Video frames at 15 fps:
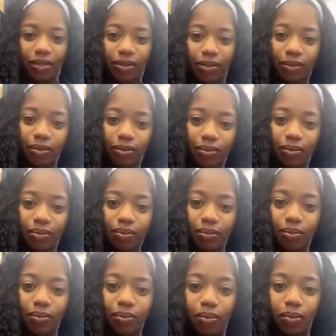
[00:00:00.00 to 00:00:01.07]

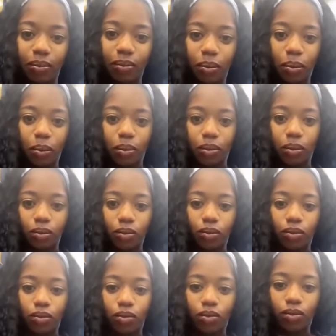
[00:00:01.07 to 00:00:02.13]

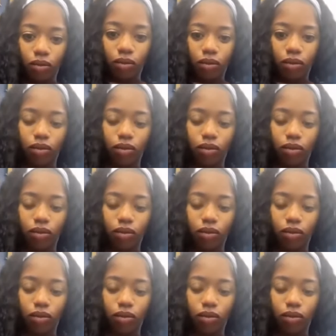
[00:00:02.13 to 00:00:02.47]
[no speech]